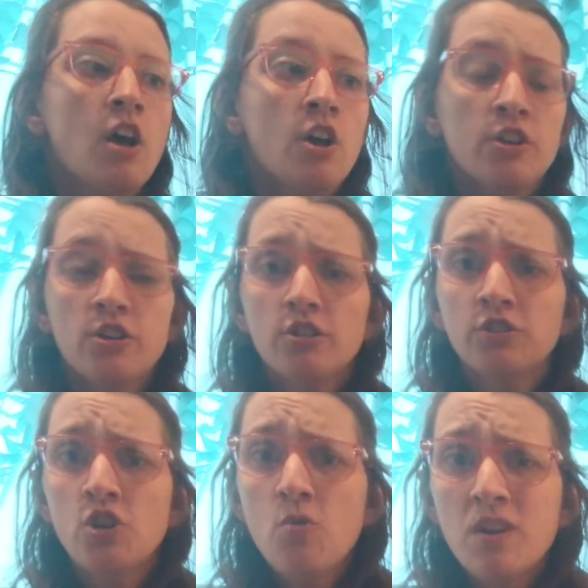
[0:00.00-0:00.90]
You'll
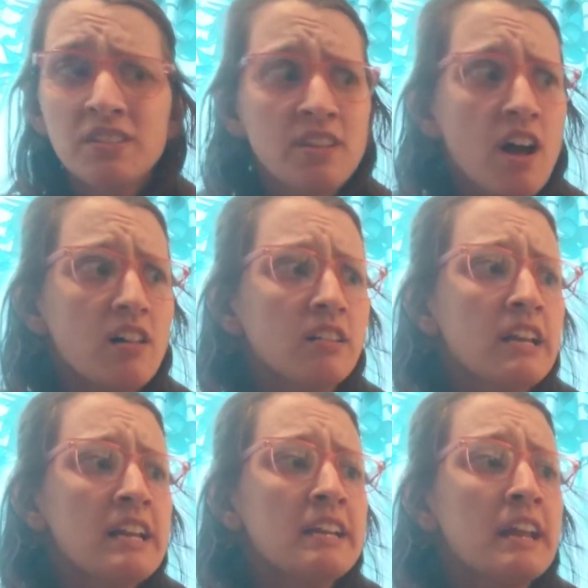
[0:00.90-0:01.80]
do us all
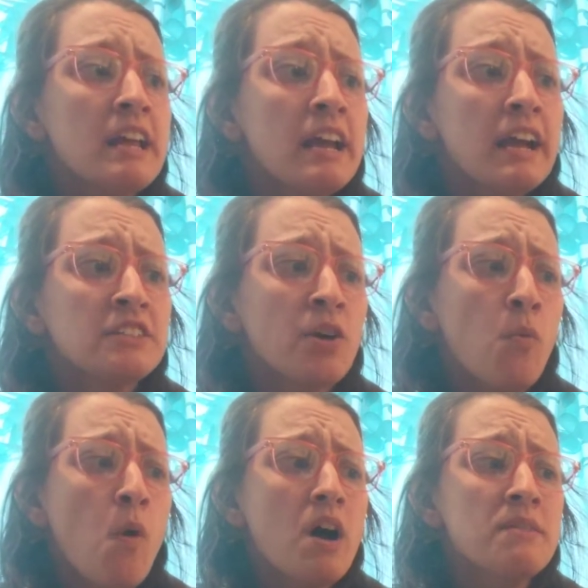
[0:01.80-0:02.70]
in. It's a
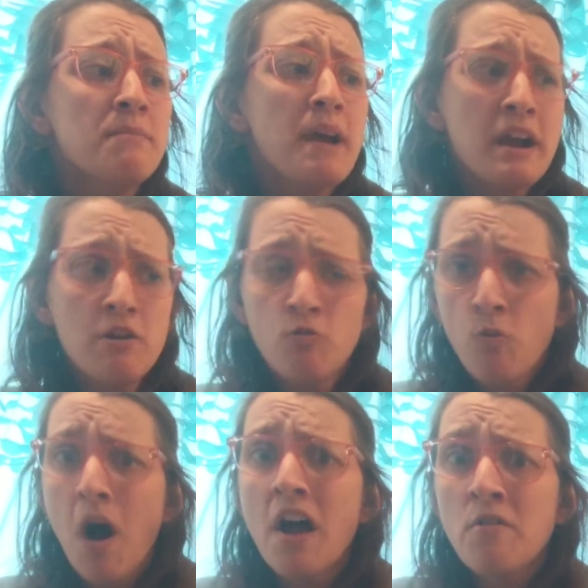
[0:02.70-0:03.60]
one bear,
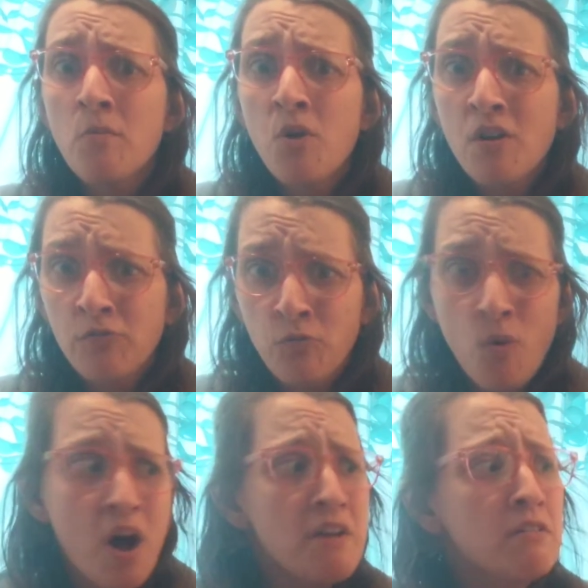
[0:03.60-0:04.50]
one wolf,
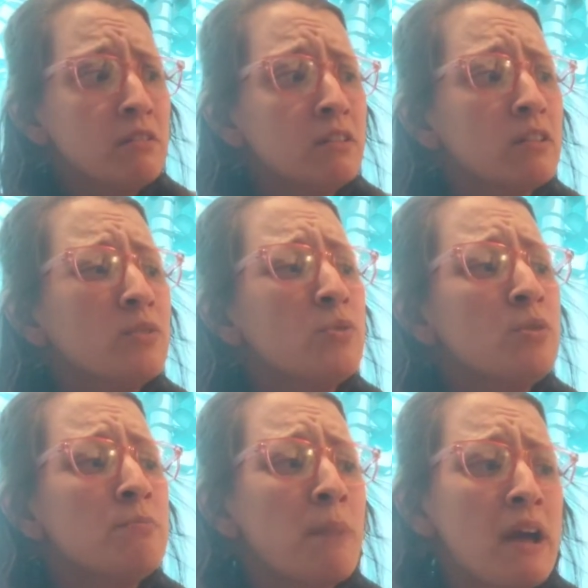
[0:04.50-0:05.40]
one
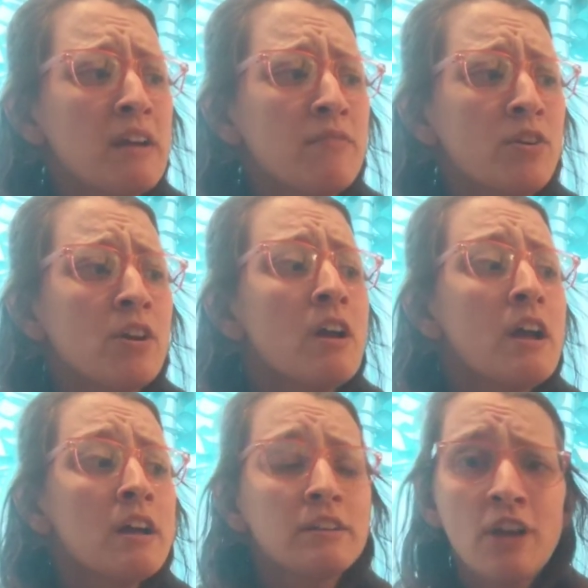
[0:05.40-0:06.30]
loon, beaver,
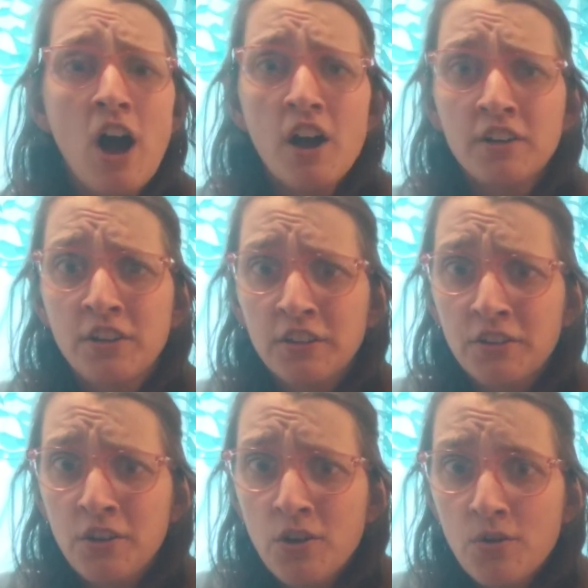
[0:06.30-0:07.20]
dog
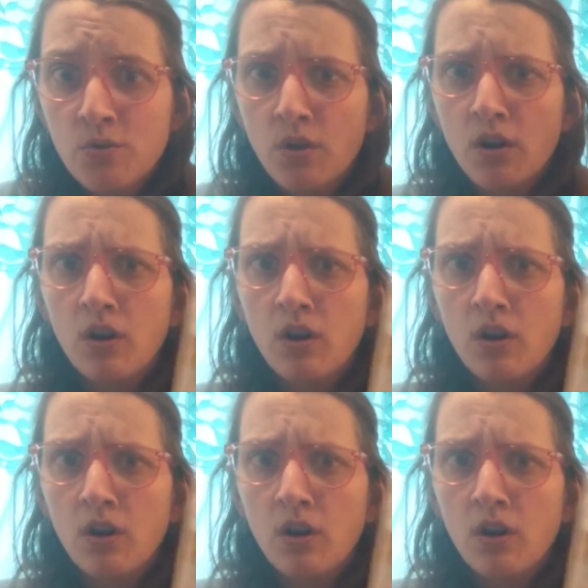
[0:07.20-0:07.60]
canoe.